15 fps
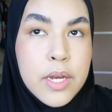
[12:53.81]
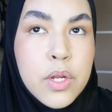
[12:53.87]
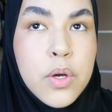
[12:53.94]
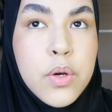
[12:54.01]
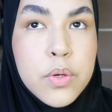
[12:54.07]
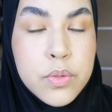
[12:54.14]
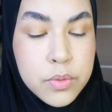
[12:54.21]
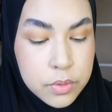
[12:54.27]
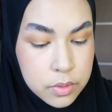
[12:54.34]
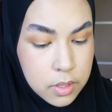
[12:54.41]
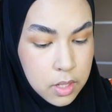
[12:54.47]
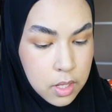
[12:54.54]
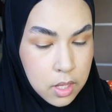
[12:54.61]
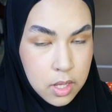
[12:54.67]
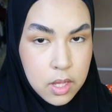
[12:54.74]
don't,
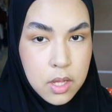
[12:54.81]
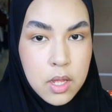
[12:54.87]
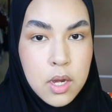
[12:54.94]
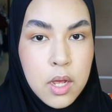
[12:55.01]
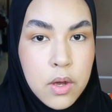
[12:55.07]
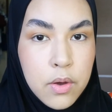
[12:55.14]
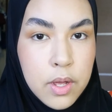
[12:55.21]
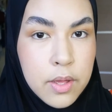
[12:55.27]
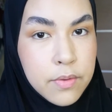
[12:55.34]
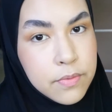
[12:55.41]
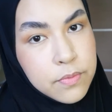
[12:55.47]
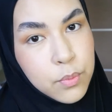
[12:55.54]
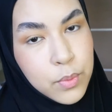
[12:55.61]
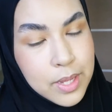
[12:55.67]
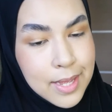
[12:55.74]
you know, if
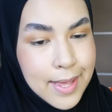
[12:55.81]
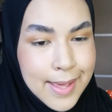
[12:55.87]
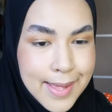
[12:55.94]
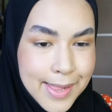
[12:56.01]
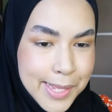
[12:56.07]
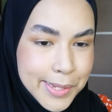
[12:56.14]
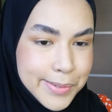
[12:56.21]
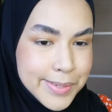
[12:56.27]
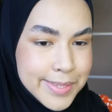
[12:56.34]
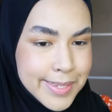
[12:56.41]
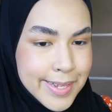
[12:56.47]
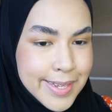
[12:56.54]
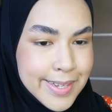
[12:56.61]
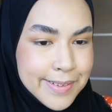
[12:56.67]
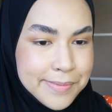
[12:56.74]
we get
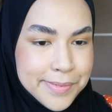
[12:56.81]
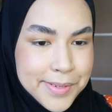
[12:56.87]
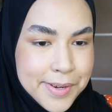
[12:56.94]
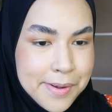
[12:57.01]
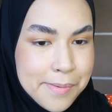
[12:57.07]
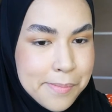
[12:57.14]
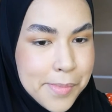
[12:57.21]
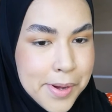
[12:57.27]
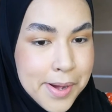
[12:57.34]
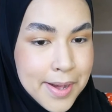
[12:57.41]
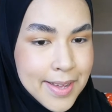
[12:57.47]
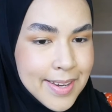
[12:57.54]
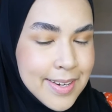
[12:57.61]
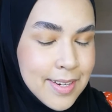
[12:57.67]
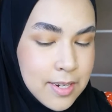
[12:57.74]
closer, if you don't mind.